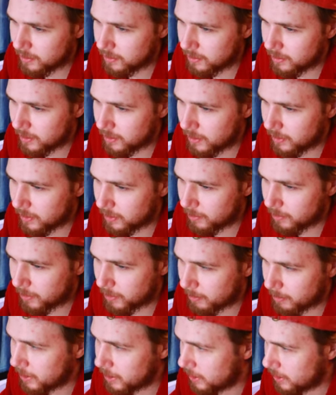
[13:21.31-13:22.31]
No, they come
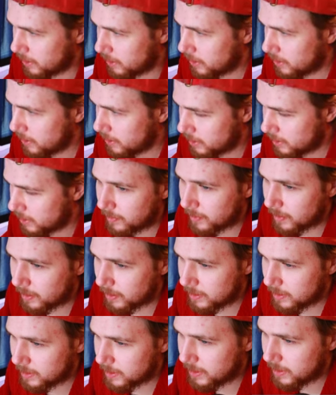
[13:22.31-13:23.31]
in like this.
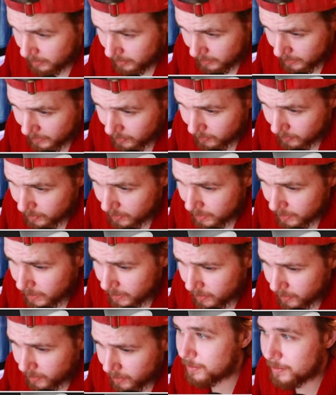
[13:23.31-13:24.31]
CD. This looks
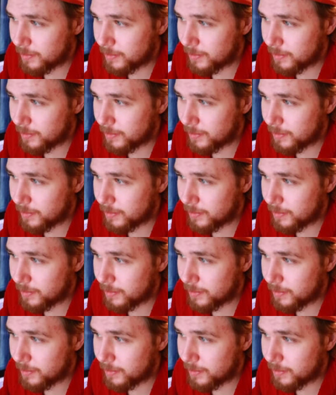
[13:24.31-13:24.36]
scary.